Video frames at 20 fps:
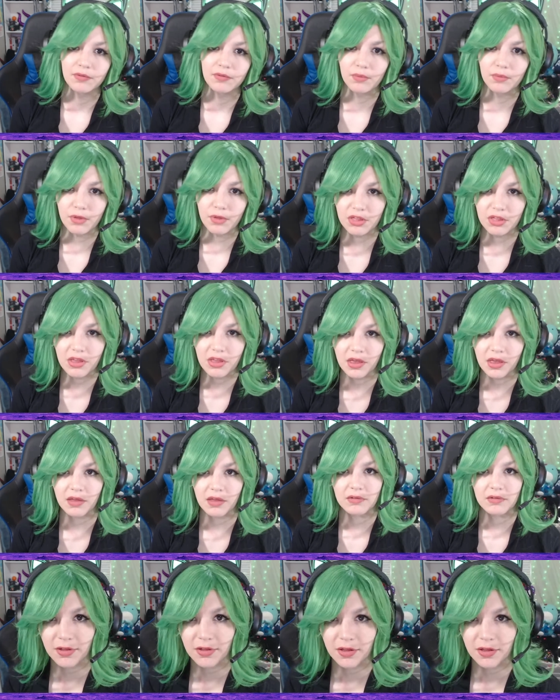We'll
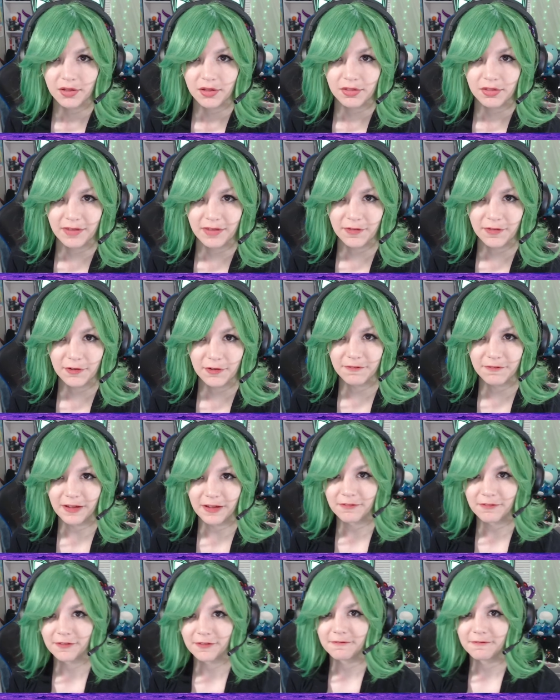see. Leave your
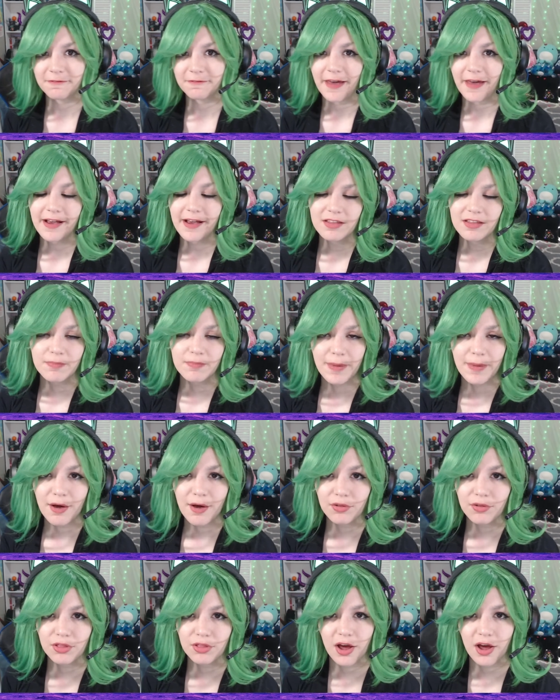favorite fact
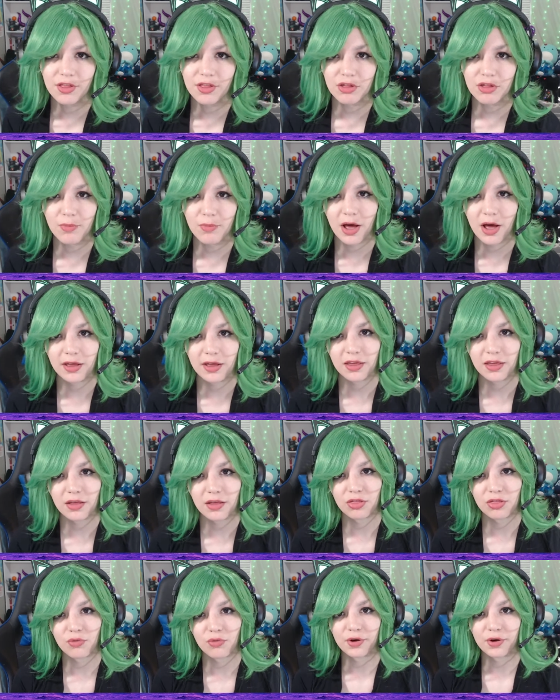about
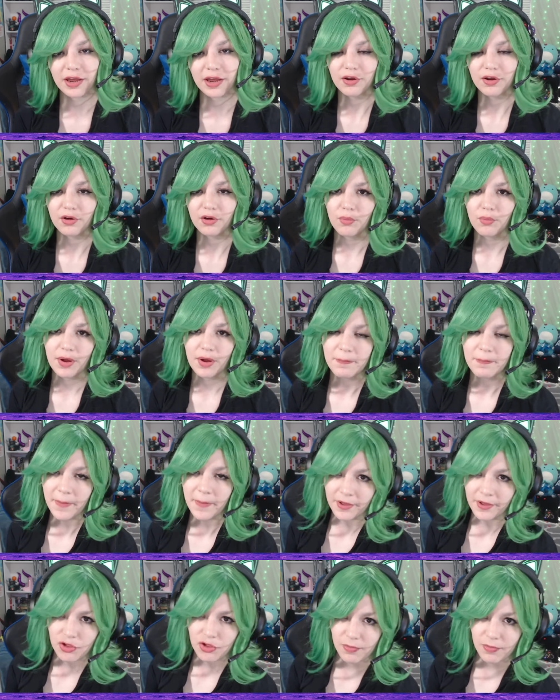Tatsumaki, Tornado, One
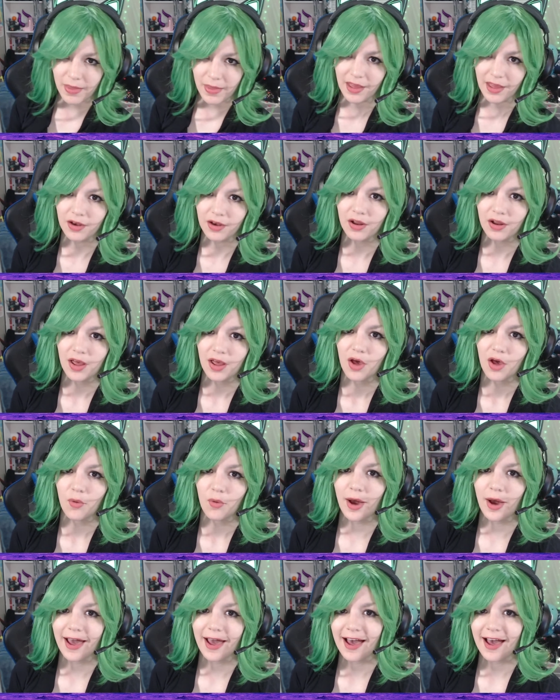Punch Man,
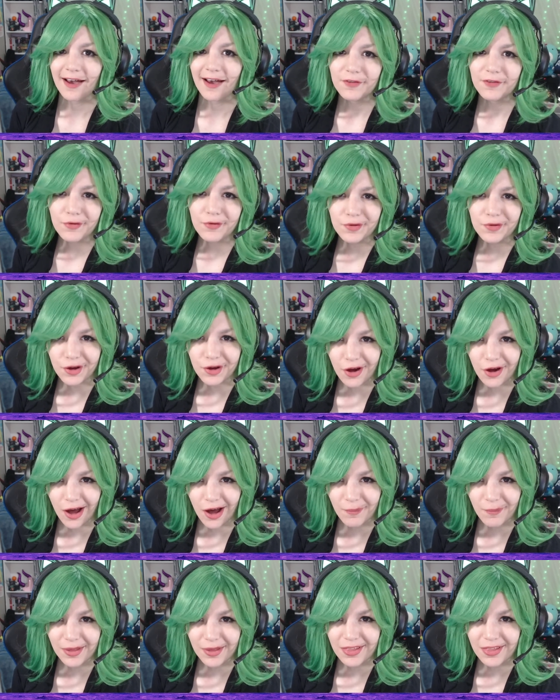what have you in the
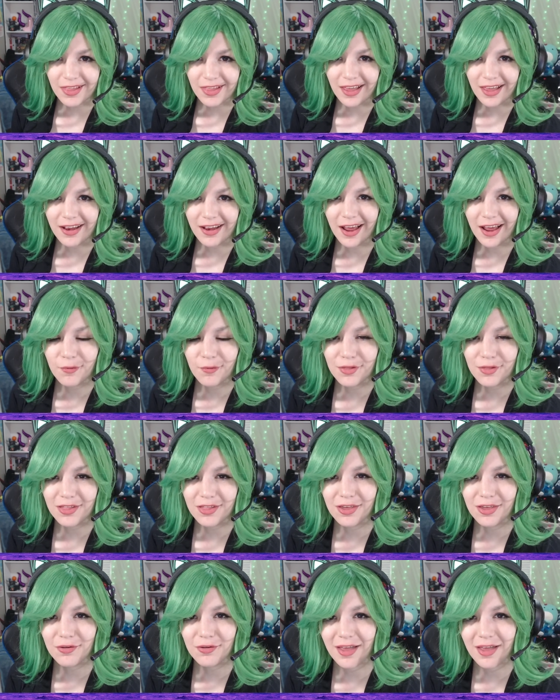comments, and I will
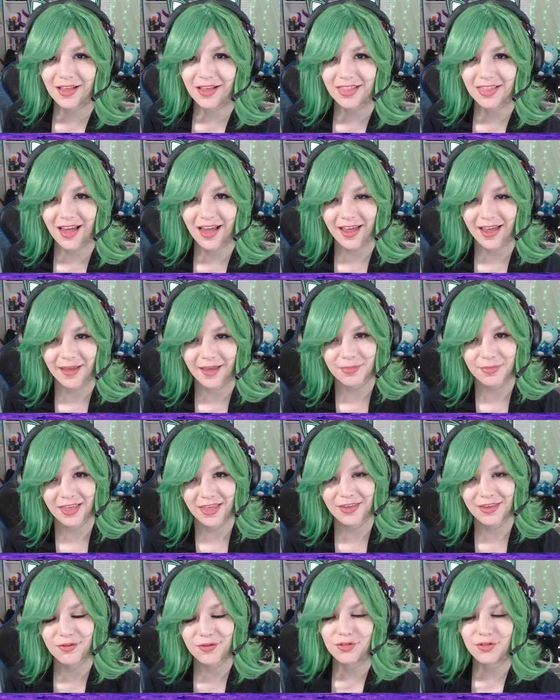see you next time.
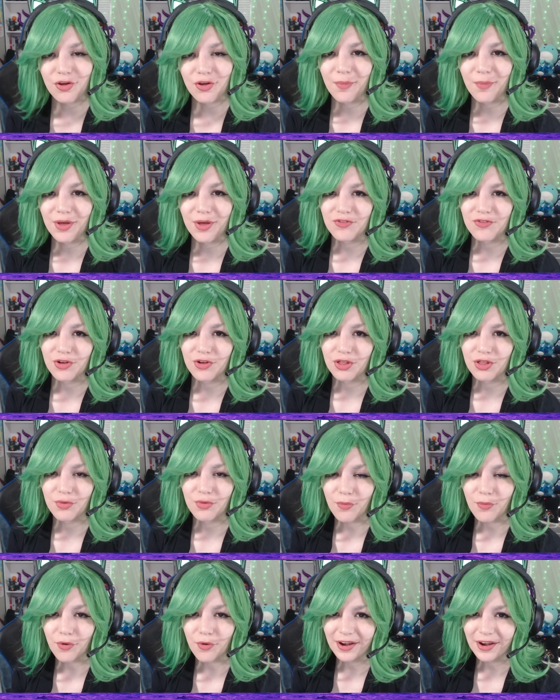Thank you so much for
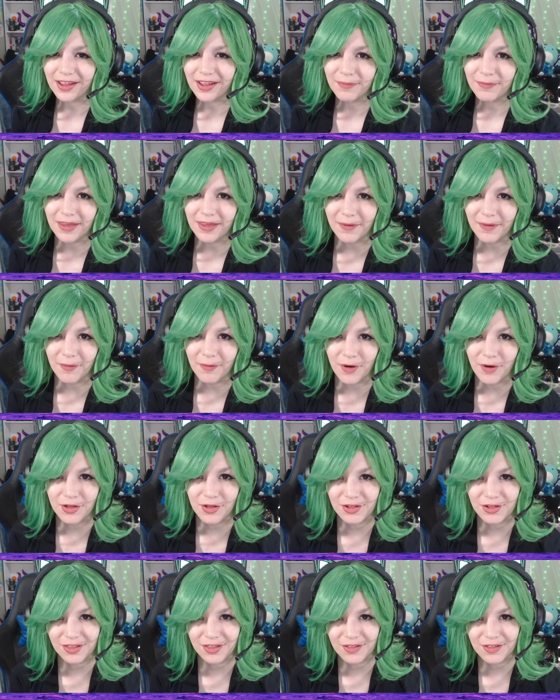supporting me by
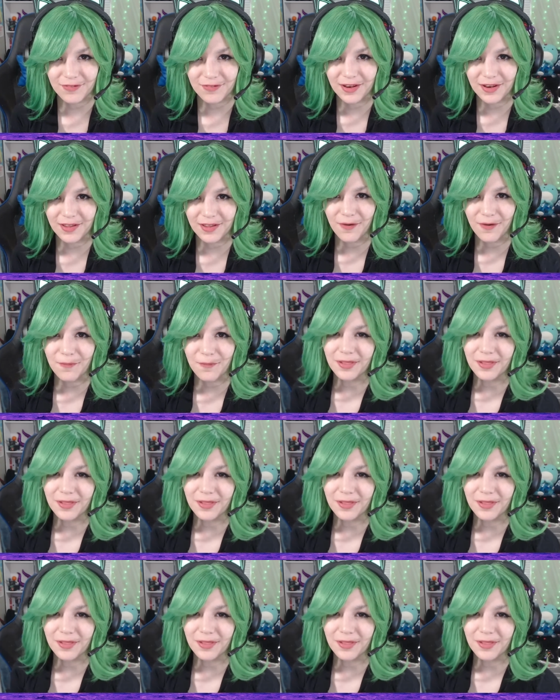watching this video.